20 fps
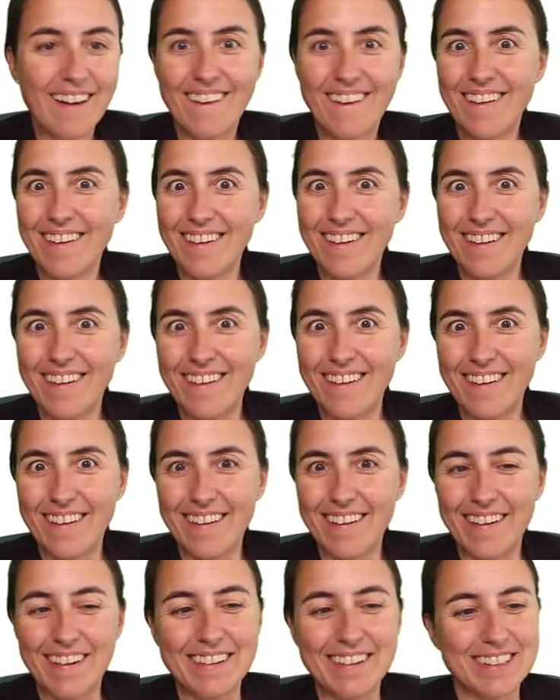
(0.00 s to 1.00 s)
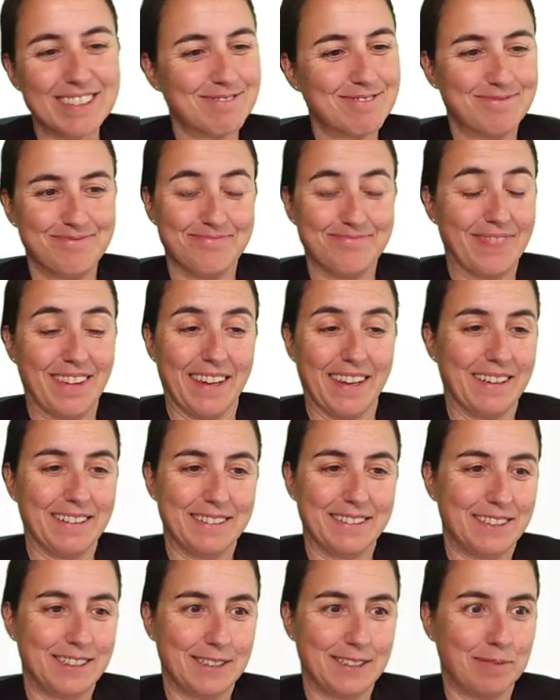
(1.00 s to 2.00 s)
Oh,
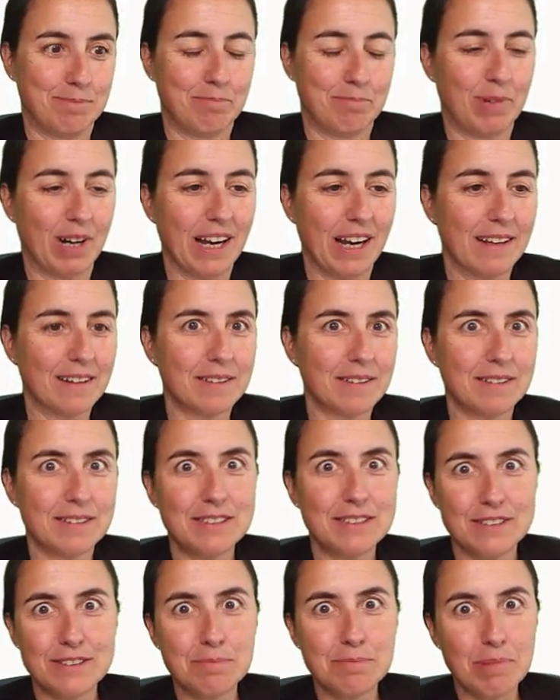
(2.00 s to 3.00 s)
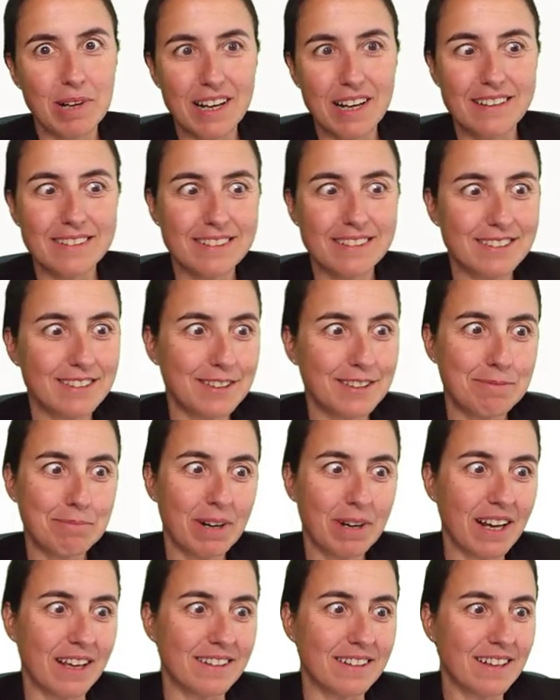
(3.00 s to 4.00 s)
it's just brilliant.
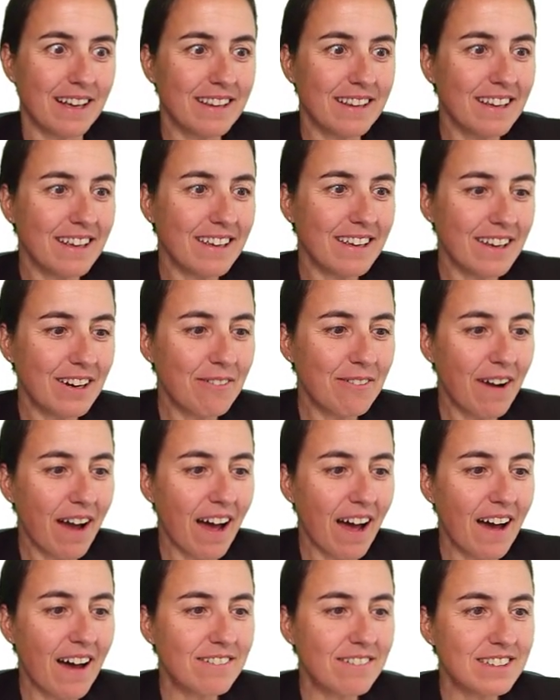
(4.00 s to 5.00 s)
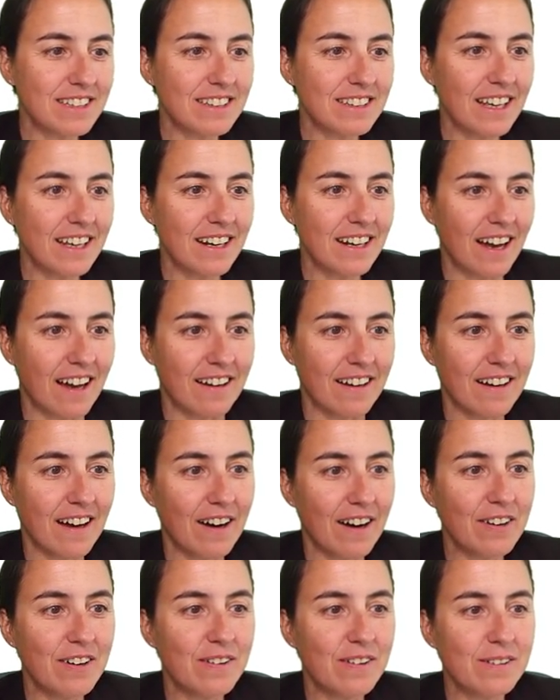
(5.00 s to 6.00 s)
And here we have the data.
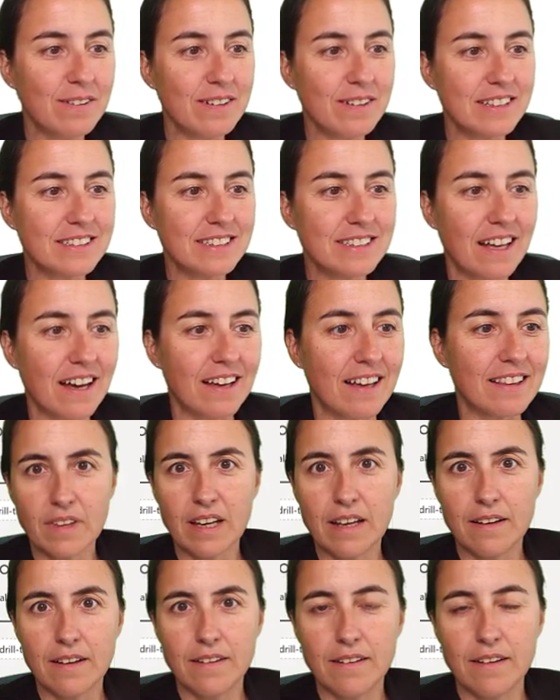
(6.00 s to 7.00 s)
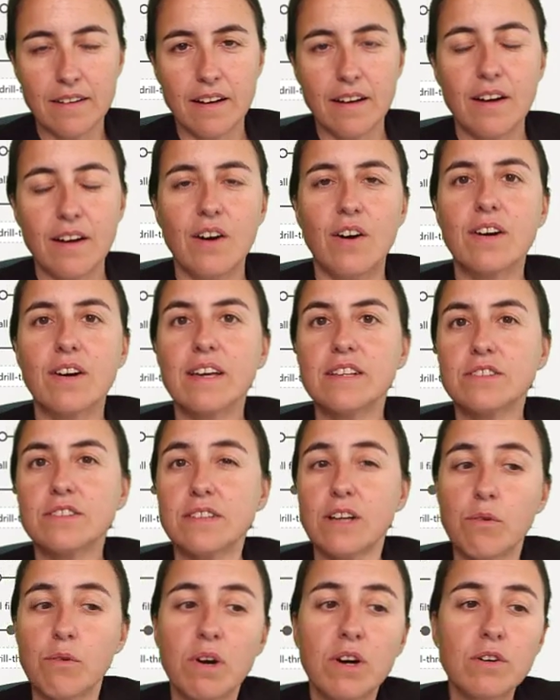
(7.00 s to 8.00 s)
How cool is that? Okay, so
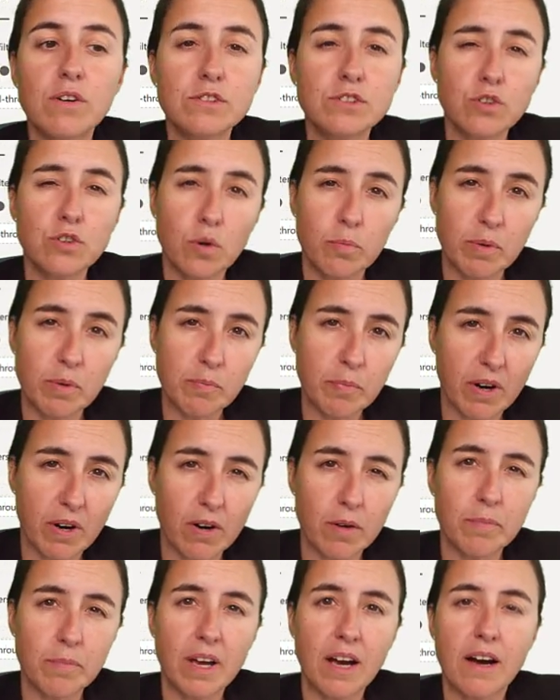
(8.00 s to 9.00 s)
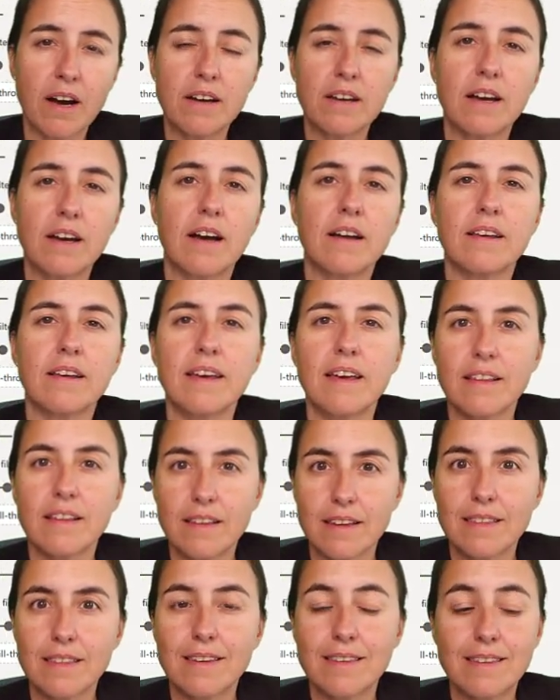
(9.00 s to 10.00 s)
now we're going to open Power BI and get
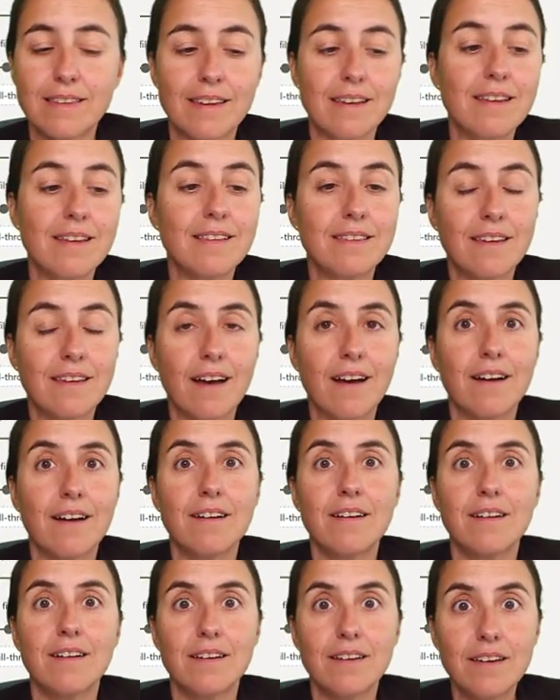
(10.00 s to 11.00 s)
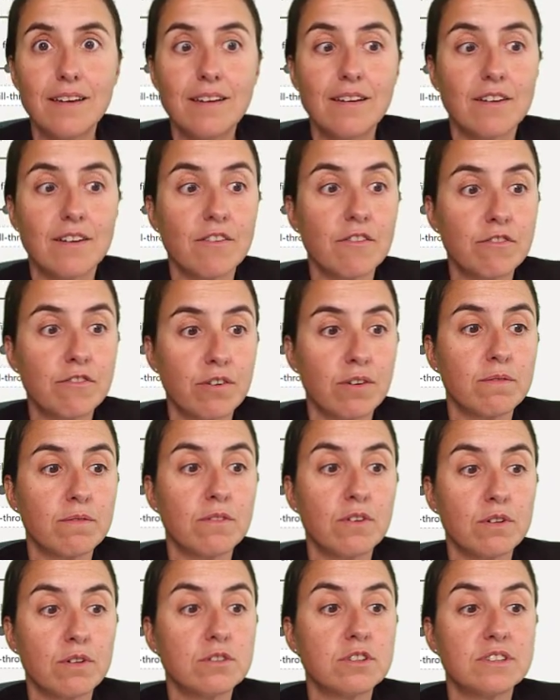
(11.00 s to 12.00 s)
the data in from
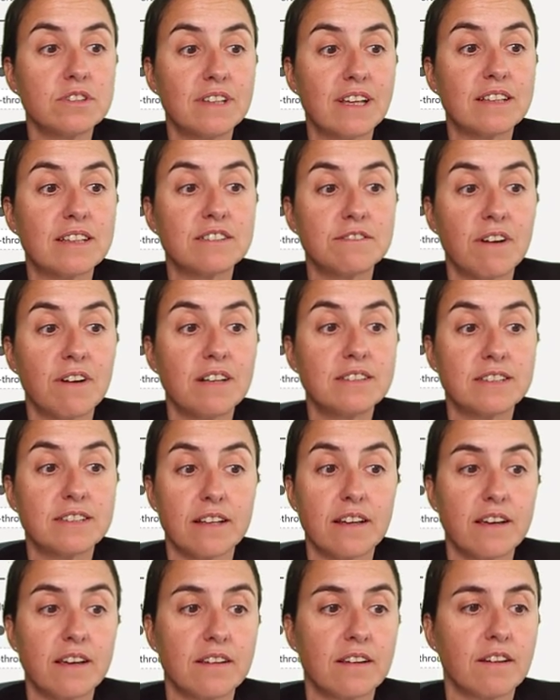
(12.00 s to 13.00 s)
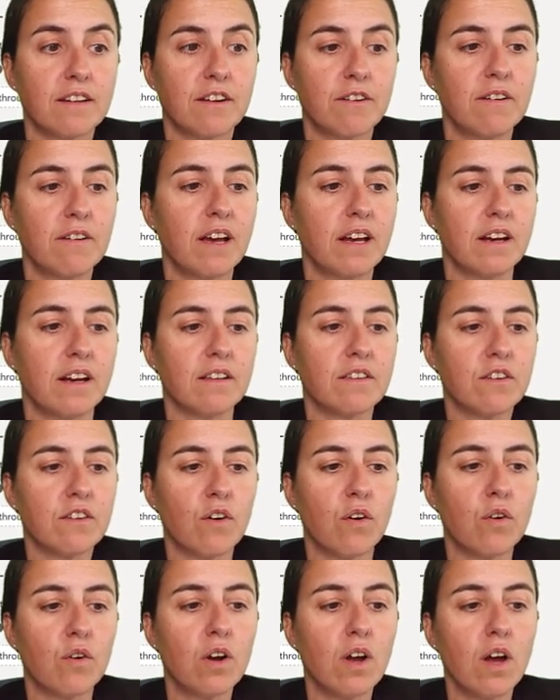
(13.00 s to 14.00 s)
those text files that get created.
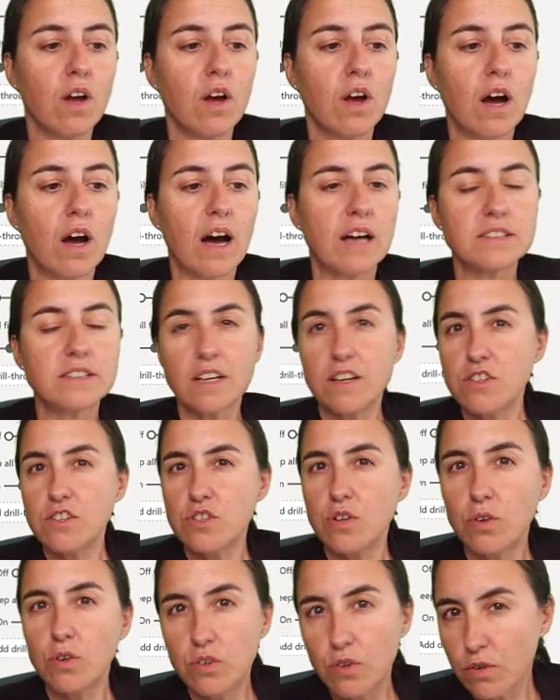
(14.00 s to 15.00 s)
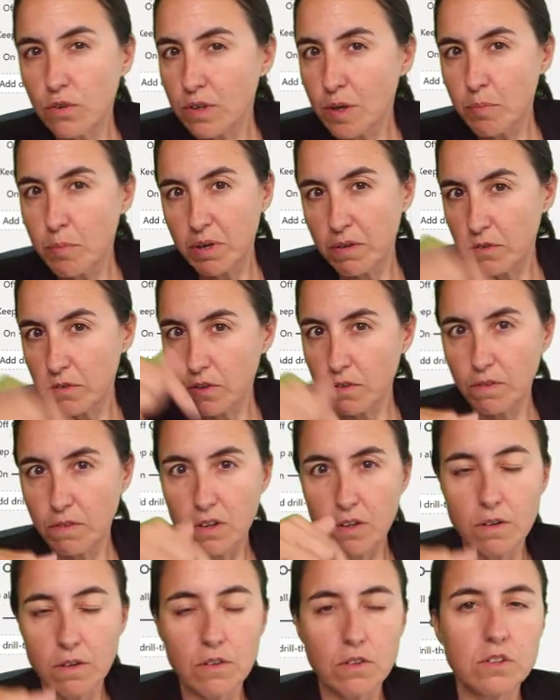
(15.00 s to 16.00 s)
So as I showed you in a previous
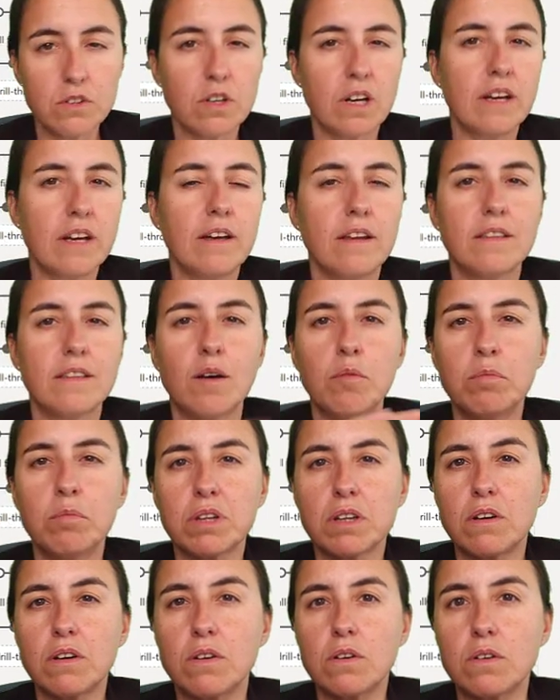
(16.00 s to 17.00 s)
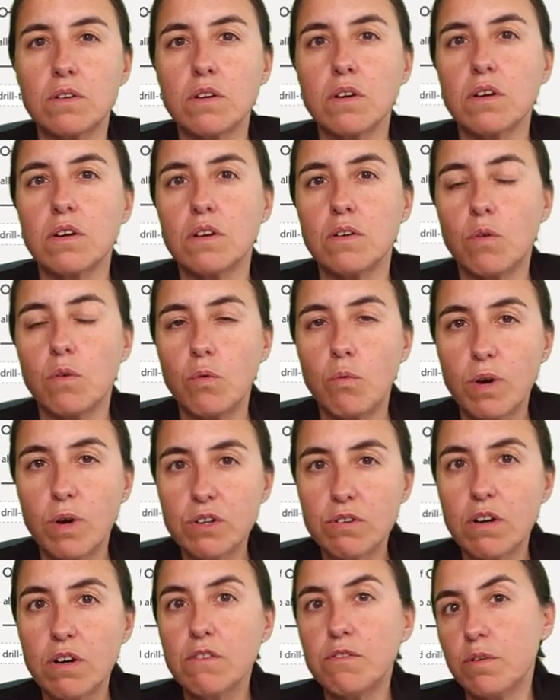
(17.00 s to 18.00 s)
video, I'm going to link it down below.
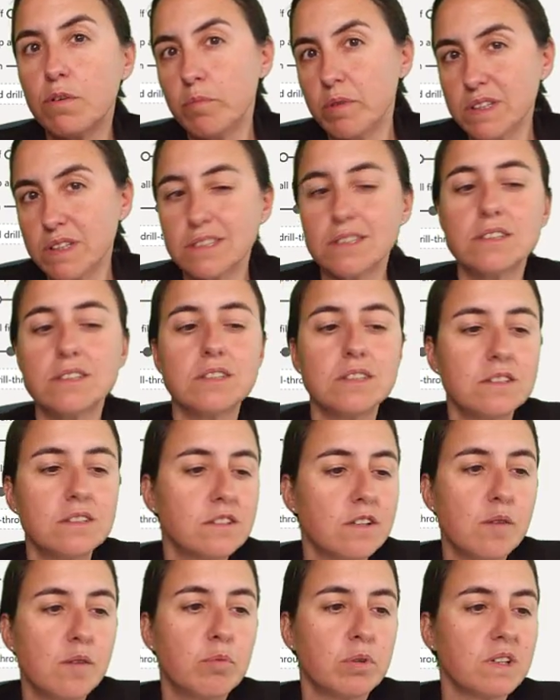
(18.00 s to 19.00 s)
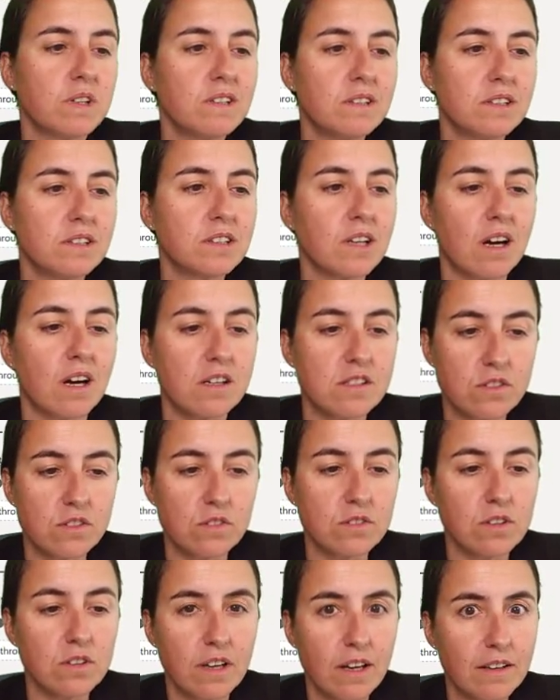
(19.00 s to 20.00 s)
OneDrive for Business is SharePoint in disguise. So
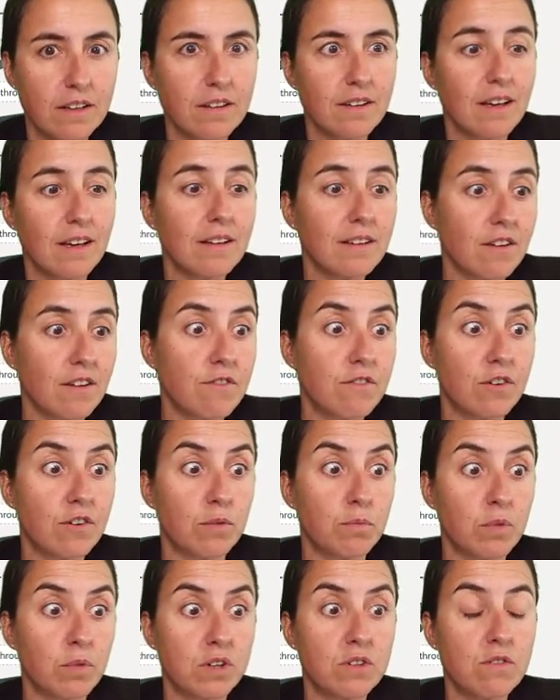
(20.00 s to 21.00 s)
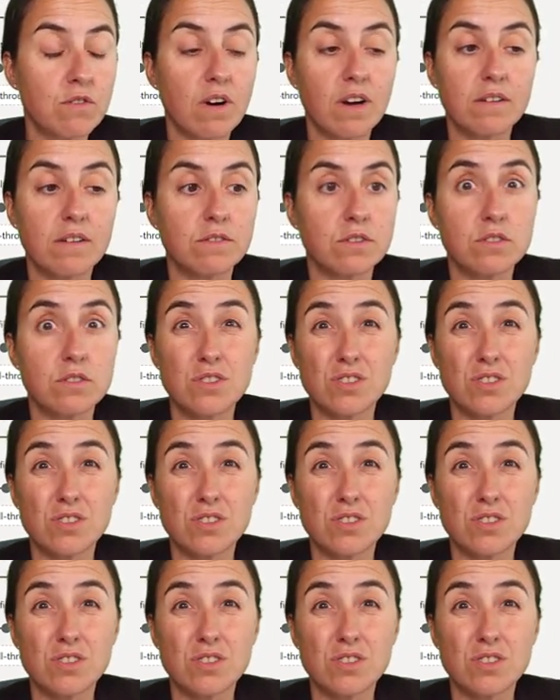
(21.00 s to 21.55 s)
to get data from OneDrive, you